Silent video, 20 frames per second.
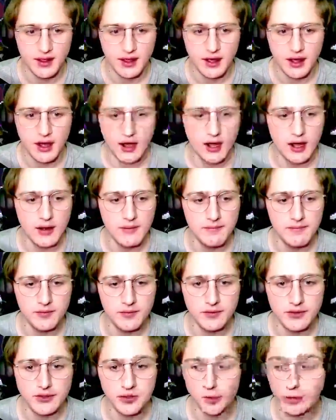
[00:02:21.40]
Um,
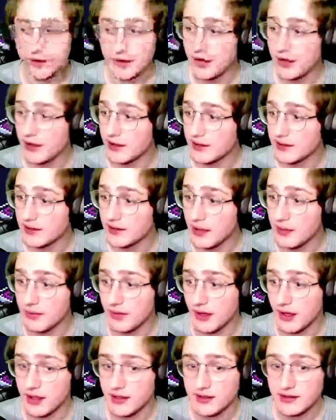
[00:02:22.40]
so one thing that this game
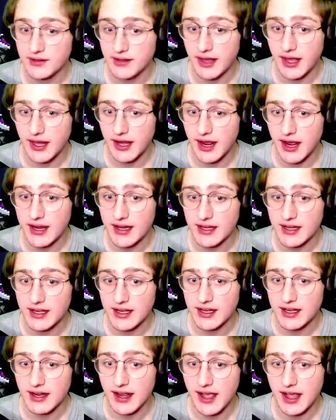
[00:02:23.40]
does that I
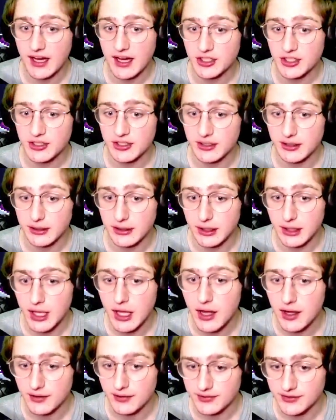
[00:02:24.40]
uh, actually
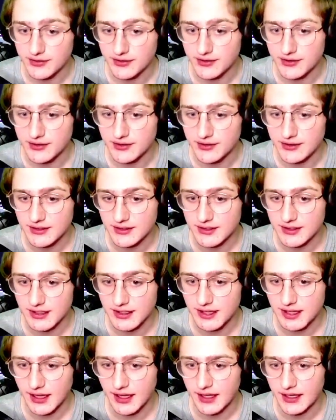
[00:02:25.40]
loved
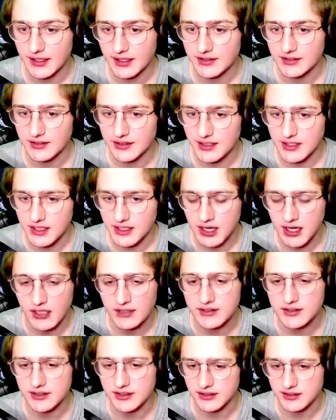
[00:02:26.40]
is the
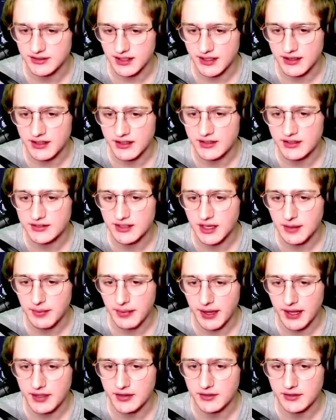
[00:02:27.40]
cutscenes. I think this game
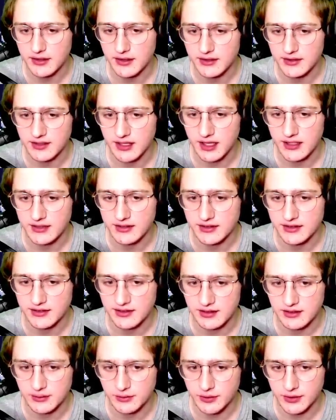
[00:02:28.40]
handled its cutscenes
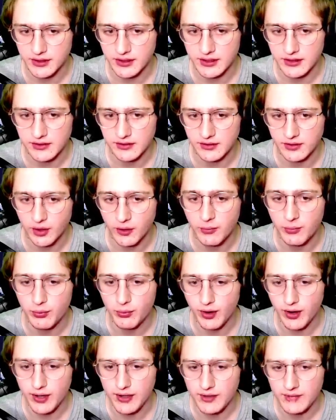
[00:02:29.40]
in a really dope
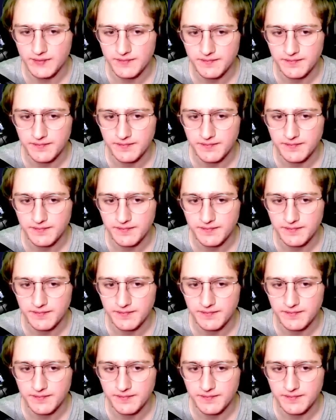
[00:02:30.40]
way.